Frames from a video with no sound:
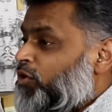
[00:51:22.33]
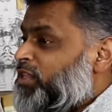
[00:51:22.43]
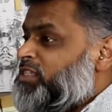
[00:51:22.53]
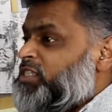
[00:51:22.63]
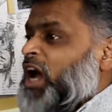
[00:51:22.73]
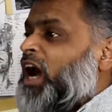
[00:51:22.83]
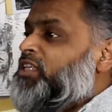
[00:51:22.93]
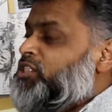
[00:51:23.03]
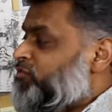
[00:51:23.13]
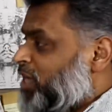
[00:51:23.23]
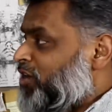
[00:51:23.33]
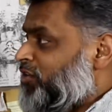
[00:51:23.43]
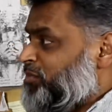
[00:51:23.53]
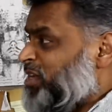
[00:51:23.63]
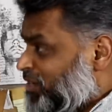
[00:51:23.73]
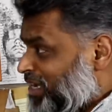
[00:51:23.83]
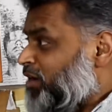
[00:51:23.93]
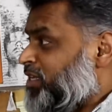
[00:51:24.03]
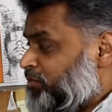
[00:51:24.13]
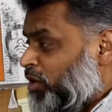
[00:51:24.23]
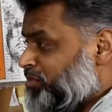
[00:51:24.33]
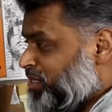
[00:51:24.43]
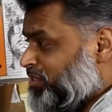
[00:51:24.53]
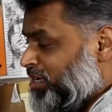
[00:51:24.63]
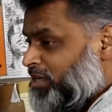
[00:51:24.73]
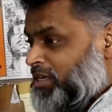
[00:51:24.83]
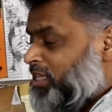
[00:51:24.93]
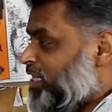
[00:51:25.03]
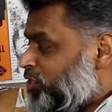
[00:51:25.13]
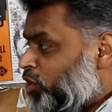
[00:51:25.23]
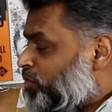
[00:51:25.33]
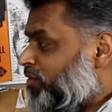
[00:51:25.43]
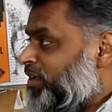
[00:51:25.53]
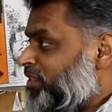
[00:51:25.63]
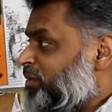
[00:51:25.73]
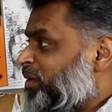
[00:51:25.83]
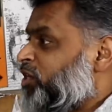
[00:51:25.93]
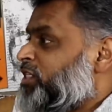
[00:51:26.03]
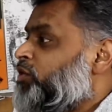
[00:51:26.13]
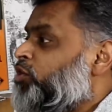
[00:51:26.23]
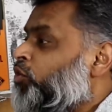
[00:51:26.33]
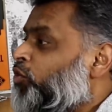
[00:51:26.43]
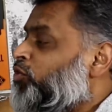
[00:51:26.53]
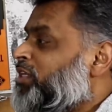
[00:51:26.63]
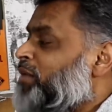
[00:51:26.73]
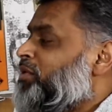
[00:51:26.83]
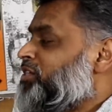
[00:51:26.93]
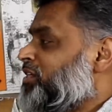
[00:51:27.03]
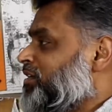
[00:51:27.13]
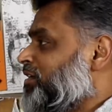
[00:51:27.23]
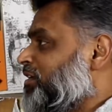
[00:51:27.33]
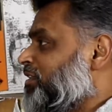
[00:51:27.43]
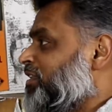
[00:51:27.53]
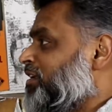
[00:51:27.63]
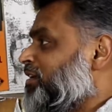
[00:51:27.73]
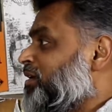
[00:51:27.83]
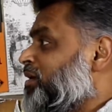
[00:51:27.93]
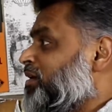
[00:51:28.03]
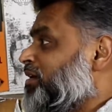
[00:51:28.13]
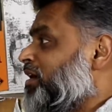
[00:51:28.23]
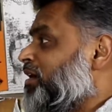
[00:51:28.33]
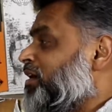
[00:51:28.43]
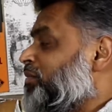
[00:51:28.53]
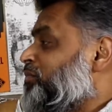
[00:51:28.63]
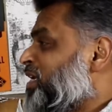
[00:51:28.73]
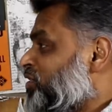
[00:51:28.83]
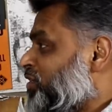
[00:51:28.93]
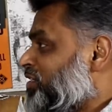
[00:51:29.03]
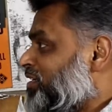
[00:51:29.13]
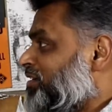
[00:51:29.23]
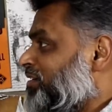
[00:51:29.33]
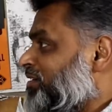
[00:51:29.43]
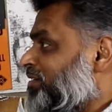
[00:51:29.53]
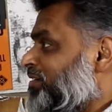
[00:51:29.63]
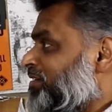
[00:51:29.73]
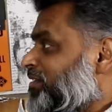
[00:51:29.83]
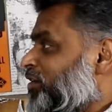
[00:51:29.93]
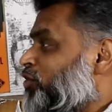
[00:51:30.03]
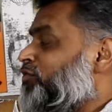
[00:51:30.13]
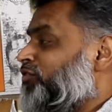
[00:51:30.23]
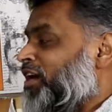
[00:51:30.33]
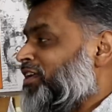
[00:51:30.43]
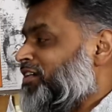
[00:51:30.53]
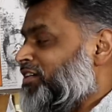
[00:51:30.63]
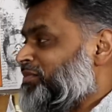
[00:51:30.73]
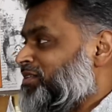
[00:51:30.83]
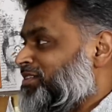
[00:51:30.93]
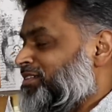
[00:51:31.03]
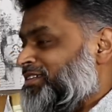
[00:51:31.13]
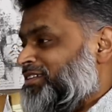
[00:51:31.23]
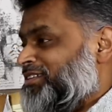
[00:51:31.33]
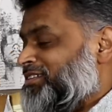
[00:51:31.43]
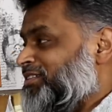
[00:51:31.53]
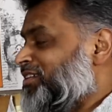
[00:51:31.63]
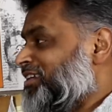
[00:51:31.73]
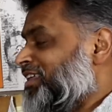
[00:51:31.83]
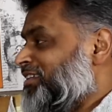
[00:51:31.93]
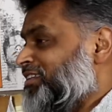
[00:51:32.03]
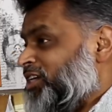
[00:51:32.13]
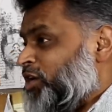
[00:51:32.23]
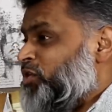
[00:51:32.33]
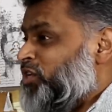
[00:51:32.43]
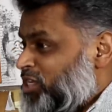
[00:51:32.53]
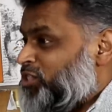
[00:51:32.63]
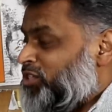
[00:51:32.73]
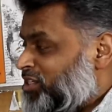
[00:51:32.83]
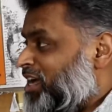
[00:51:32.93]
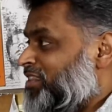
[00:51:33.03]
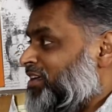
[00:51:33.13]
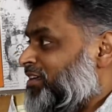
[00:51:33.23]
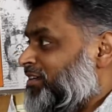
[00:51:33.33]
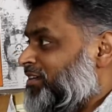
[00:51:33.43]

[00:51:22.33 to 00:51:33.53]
Although there's tons of terrorism, even now there's bombs that you can take, there's no prevent there because it could all damage the peace treaty, the Good Friday Agreement. So look at that. The community stood together.